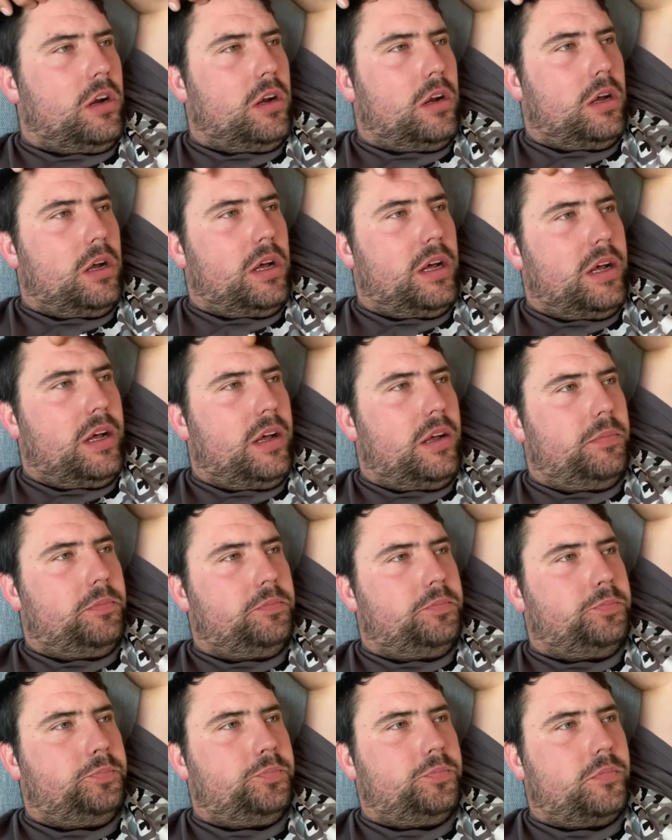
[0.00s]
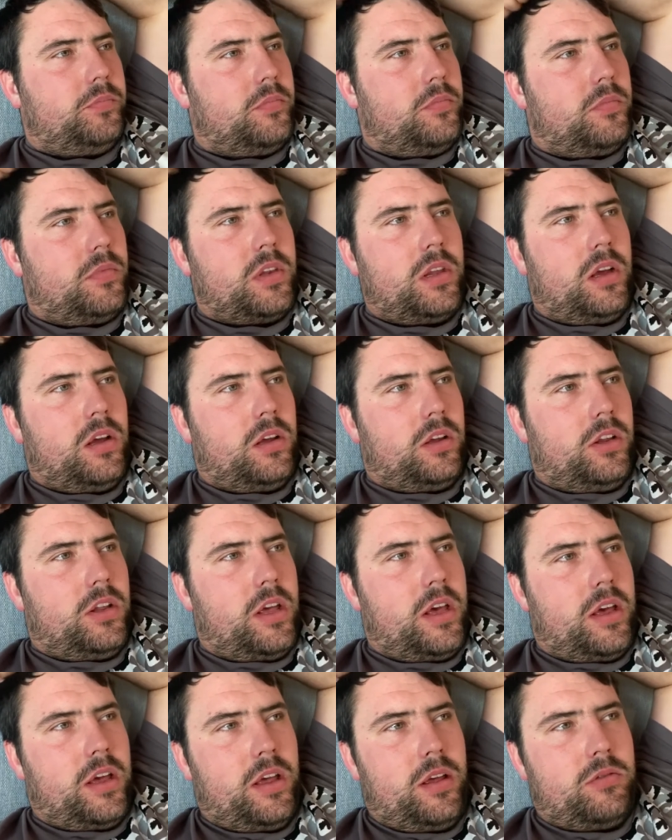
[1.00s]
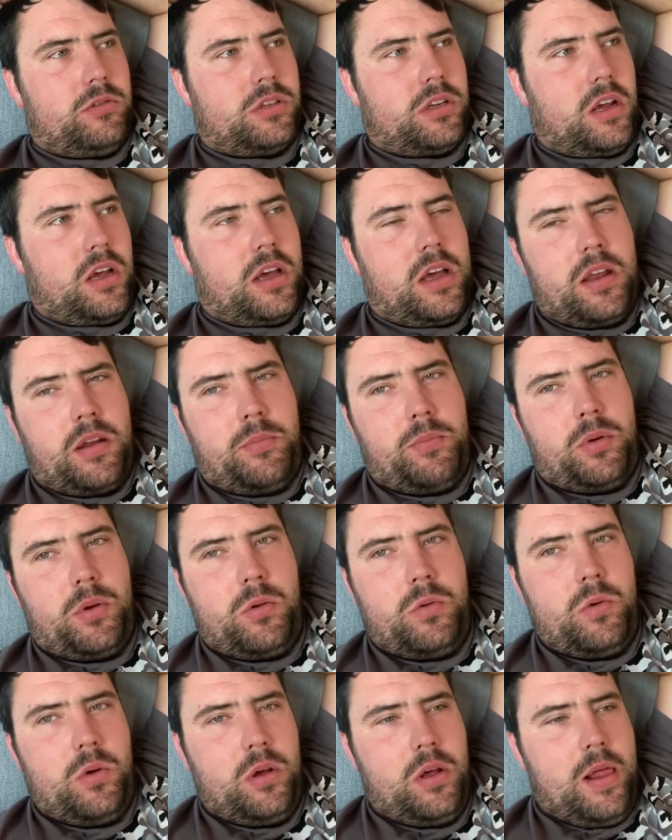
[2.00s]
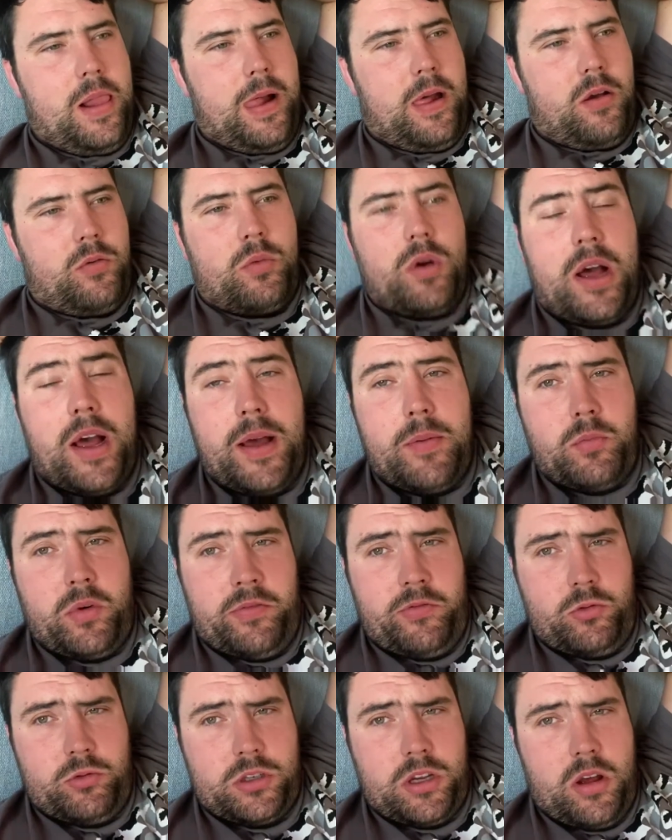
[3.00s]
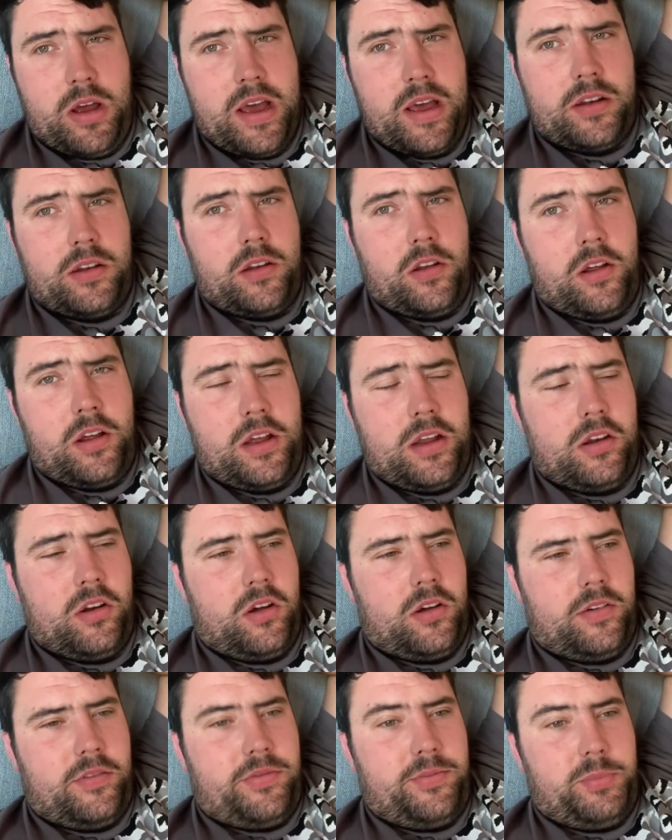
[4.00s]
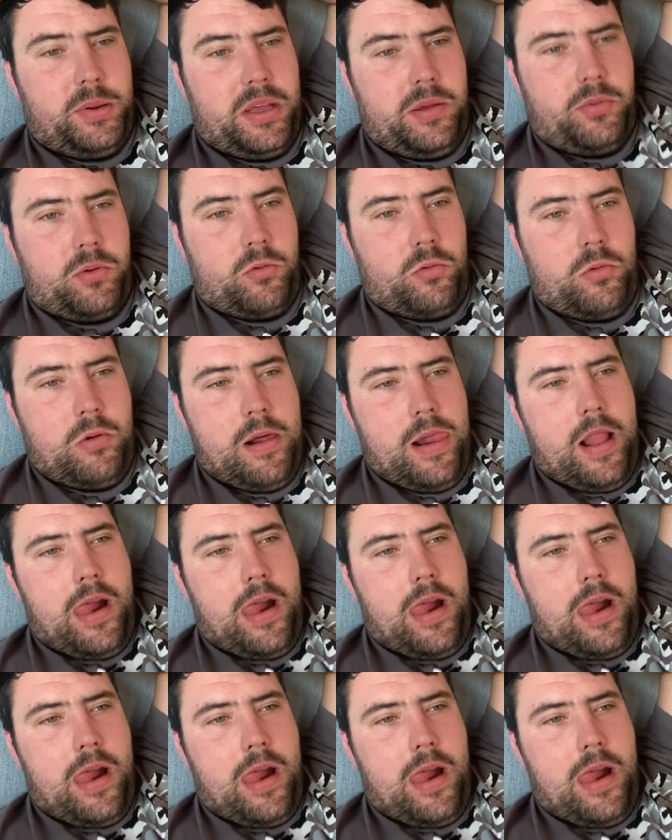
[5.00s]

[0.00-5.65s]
Yeah, it was something out of the blue. We've also had like a lot of people